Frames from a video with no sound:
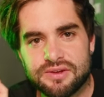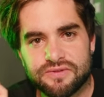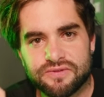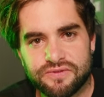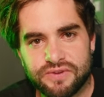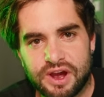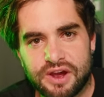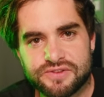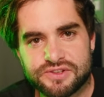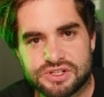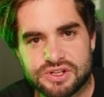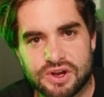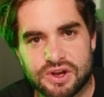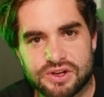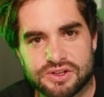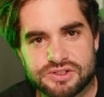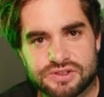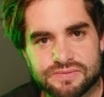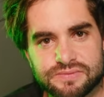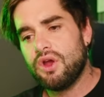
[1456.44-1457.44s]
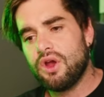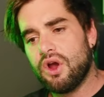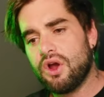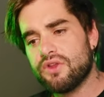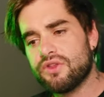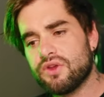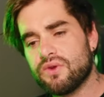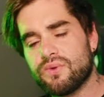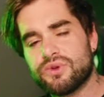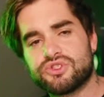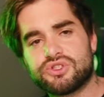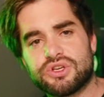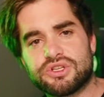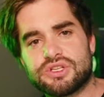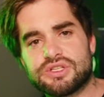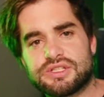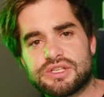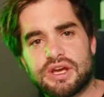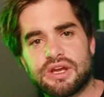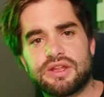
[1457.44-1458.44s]
five stars. On the restriction
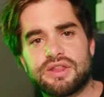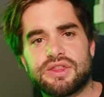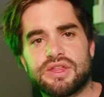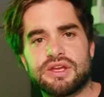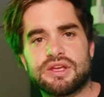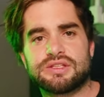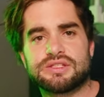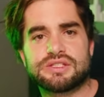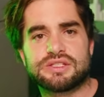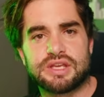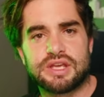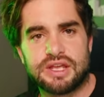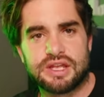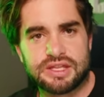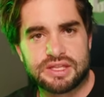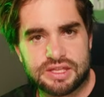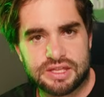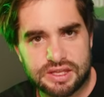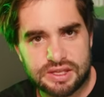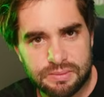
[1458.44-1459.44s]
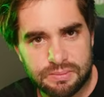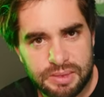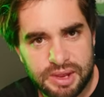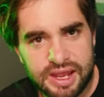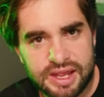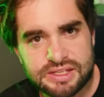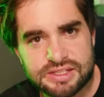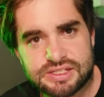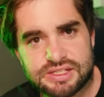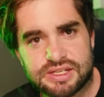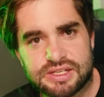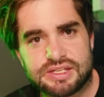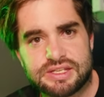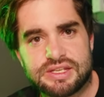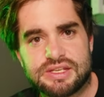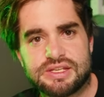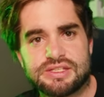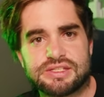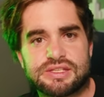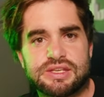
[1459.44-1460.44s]
side of things in the main
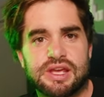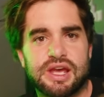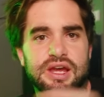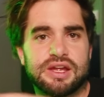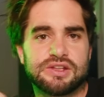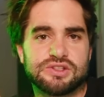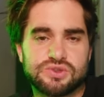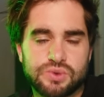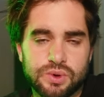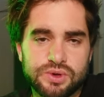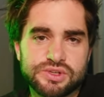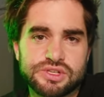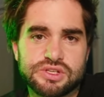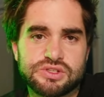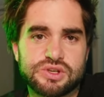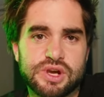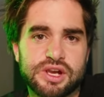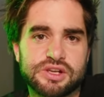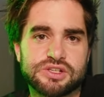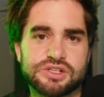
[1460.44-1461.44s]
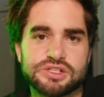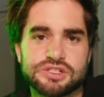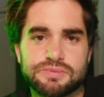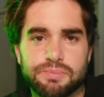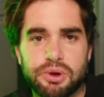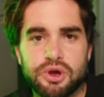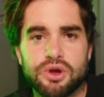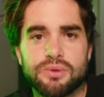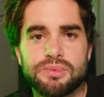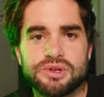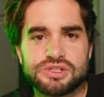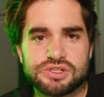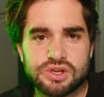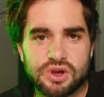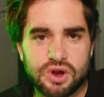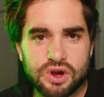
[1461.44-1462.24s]
cities and tourist attractions, permits are